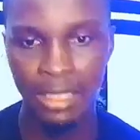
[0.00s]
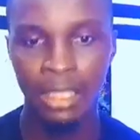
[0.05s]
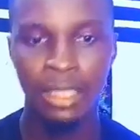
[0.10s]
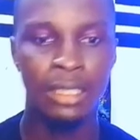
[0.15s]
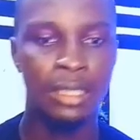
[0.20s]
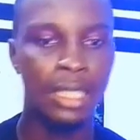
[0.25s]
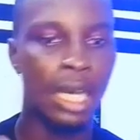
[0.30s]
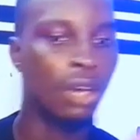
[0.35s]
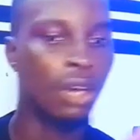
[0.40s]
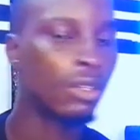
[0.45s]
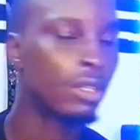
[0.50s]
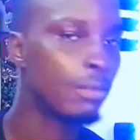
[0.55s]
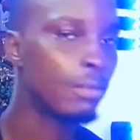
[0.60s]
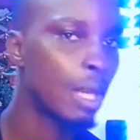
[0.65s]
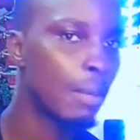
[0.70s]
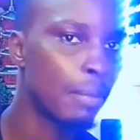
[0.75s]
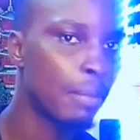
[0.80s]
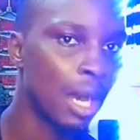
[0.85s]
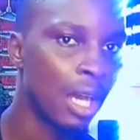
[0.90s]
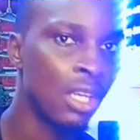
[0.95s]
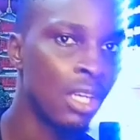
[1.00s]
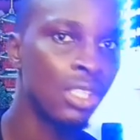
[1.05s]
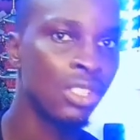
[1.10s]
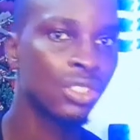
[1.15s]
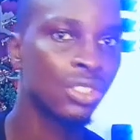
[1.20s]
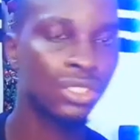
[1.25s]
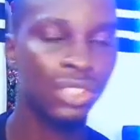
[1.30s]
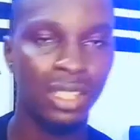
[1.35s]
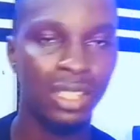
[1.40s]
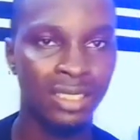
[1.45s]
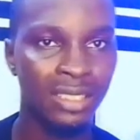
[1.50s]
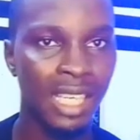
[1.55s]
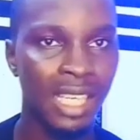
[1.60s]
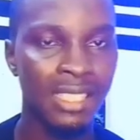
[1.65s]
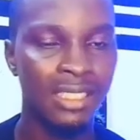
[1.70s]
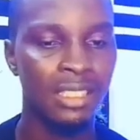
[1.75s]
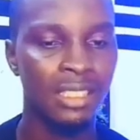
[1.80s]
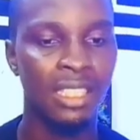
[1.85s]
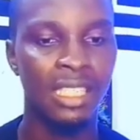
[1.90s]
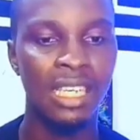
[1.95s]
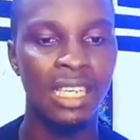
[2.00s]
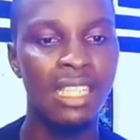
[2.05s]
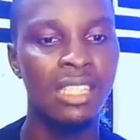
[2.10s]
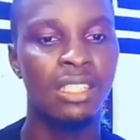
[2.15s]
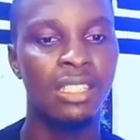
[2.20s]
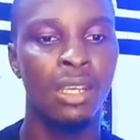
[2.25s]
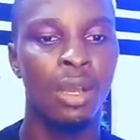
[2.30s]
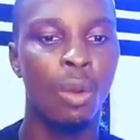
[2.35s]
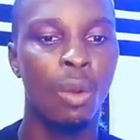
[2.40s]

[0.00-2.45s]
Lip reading: Now, remember, success is